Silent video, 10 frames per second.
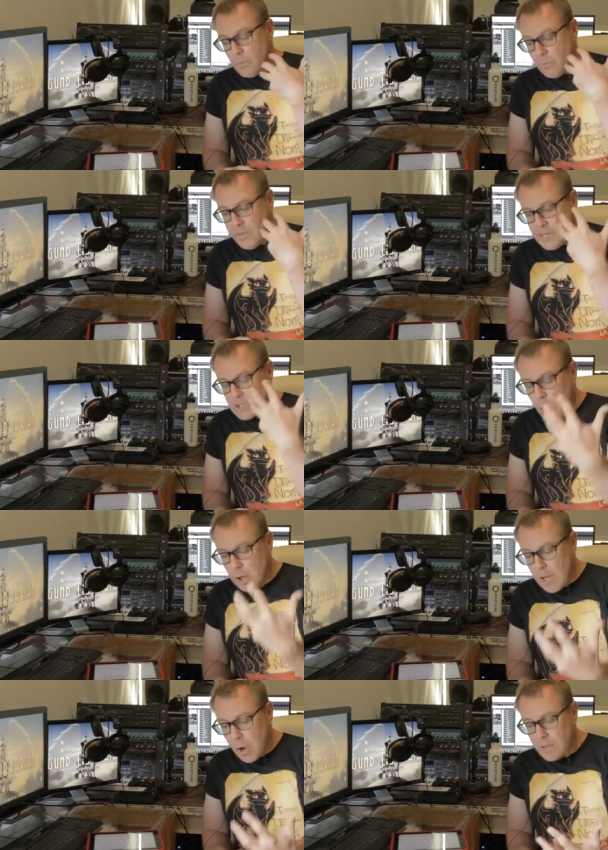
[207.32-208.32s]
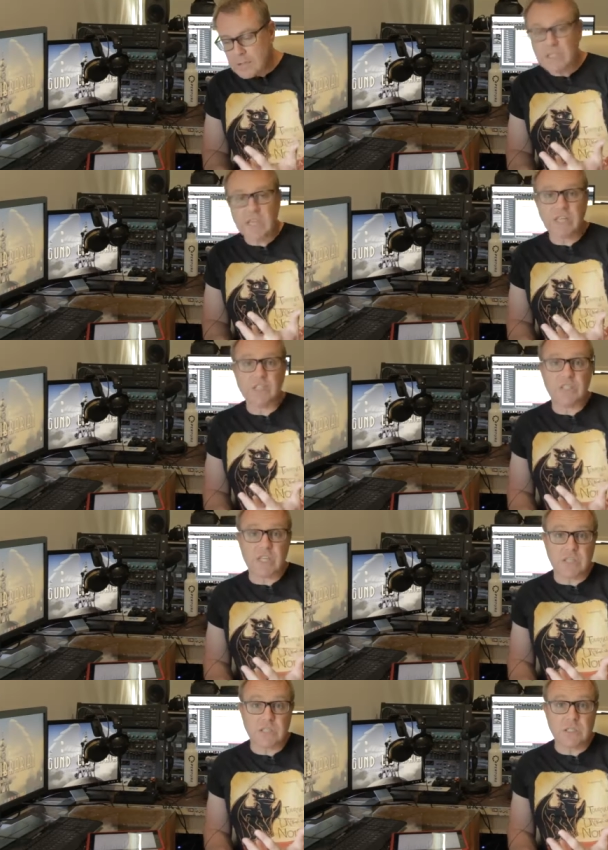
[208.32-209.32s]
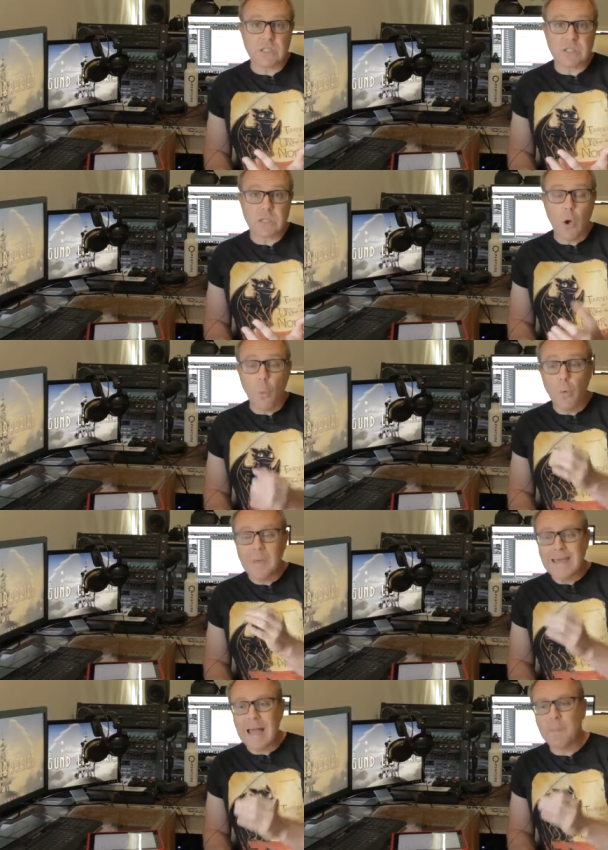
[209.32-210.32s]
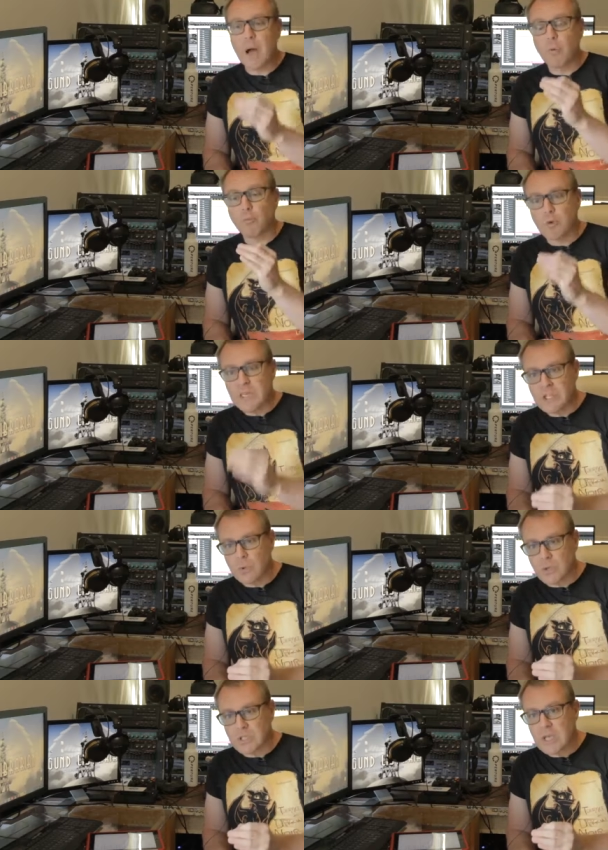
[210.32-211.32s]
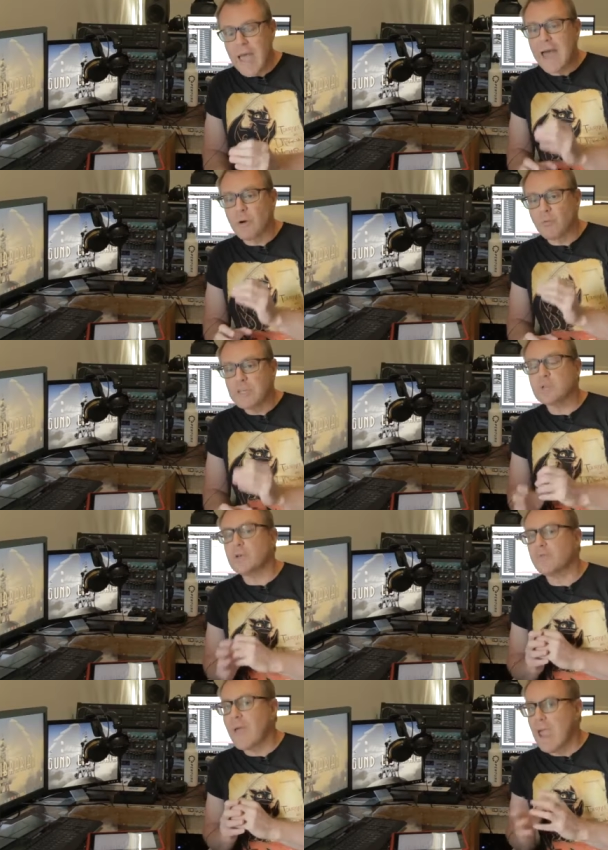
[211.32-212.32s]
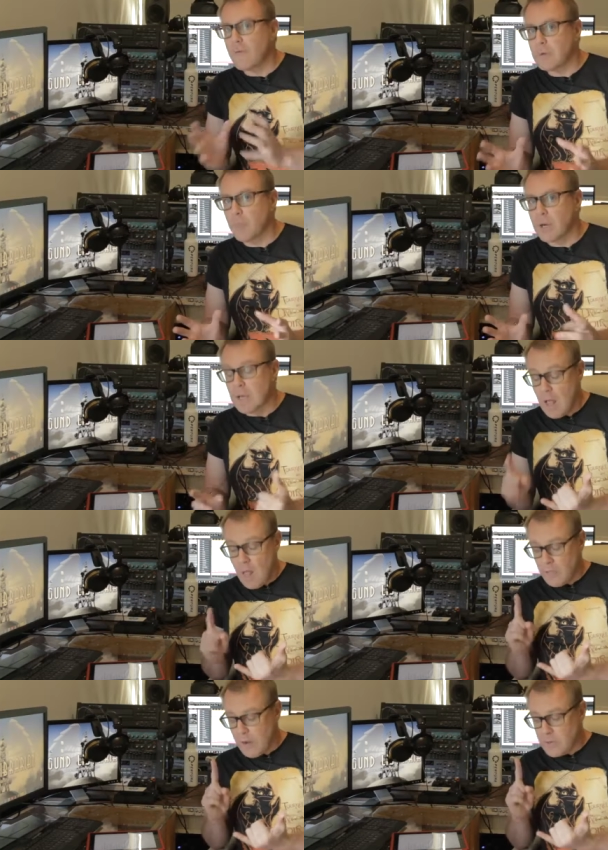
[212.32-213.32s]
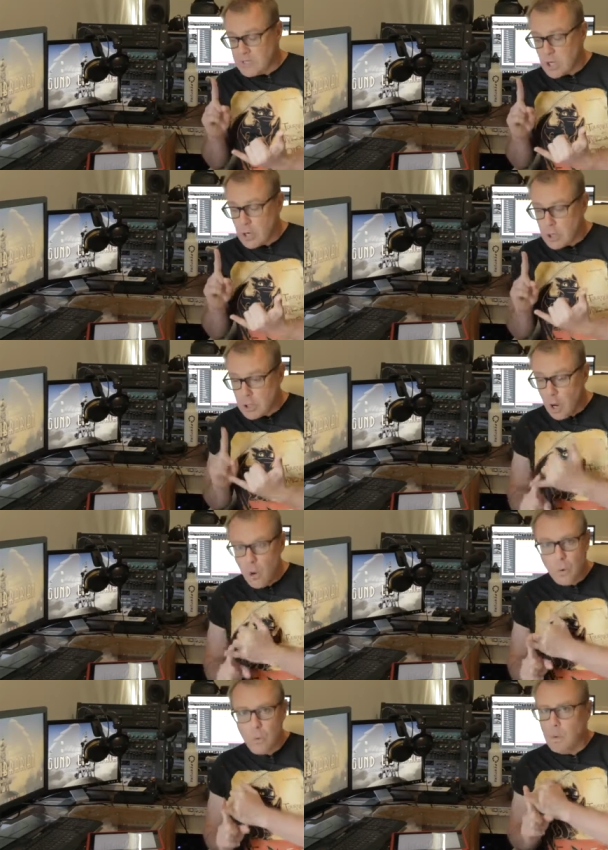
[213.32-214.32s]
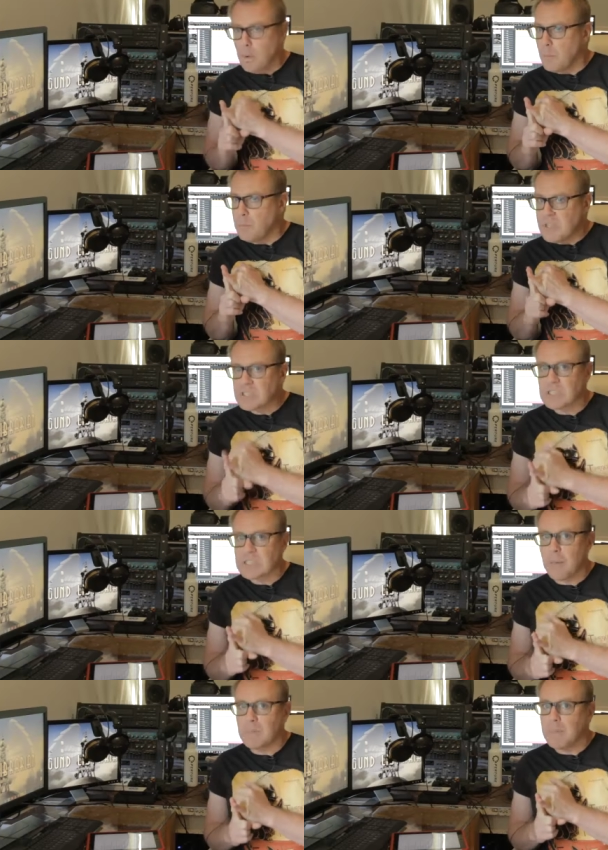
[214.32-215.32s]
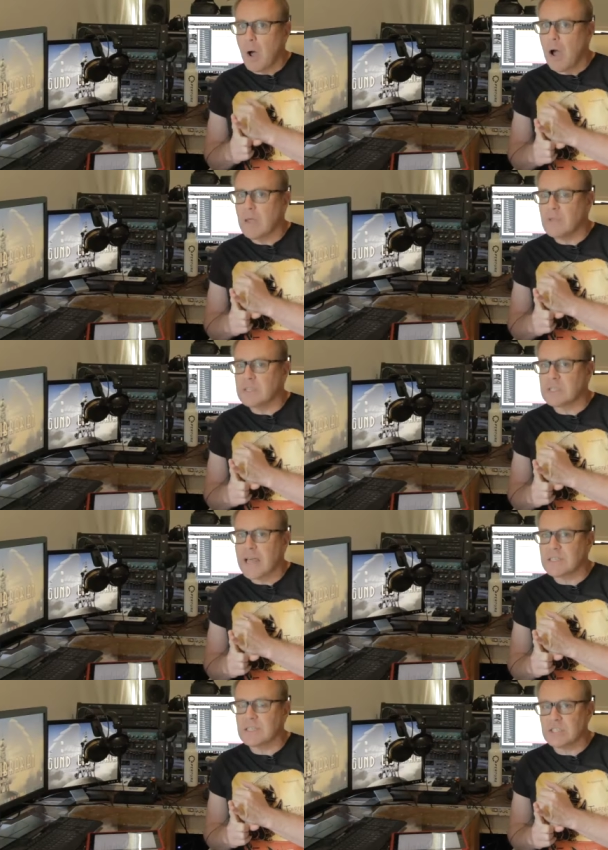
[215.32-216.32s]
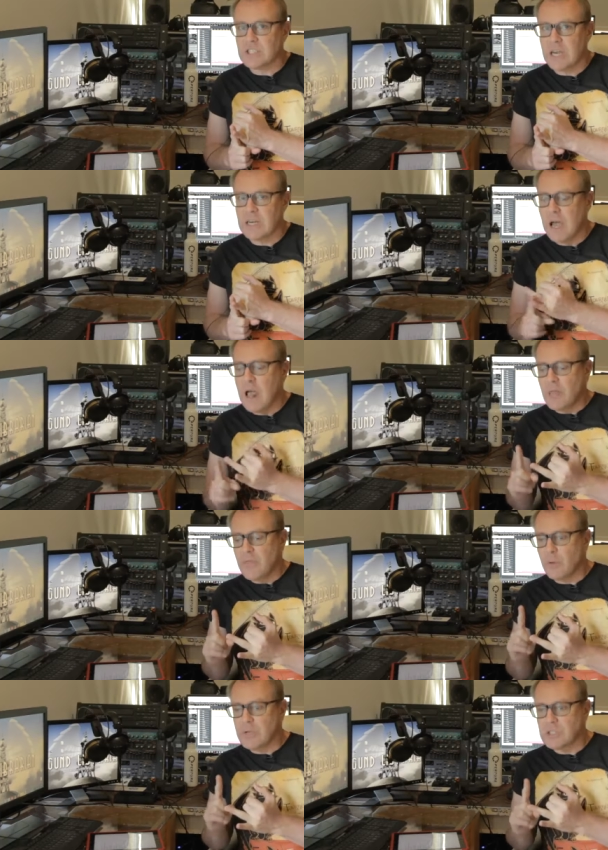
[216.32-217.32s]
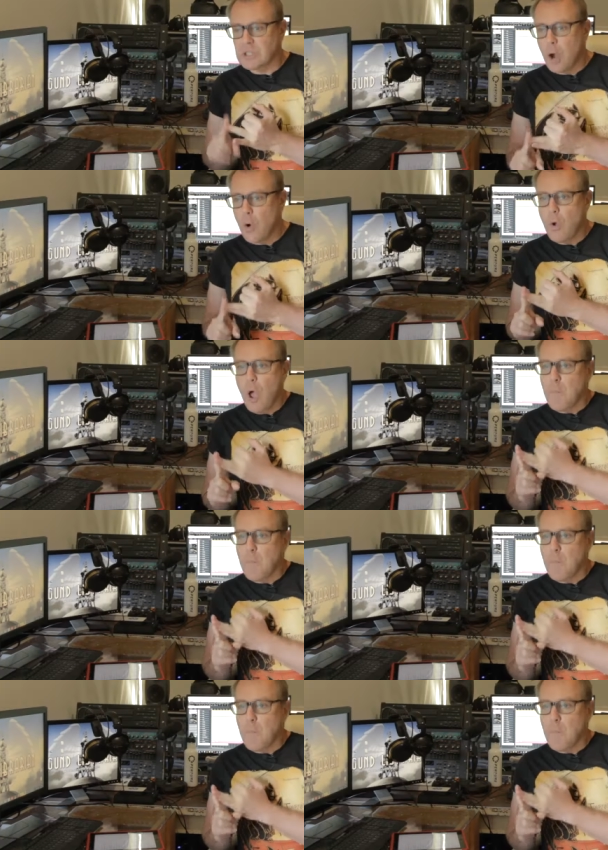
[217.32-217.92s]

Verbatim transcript: these ongoing discussion sessions will become a resource and a resource for everybody. There is no business company behind these that has an agenda. There is no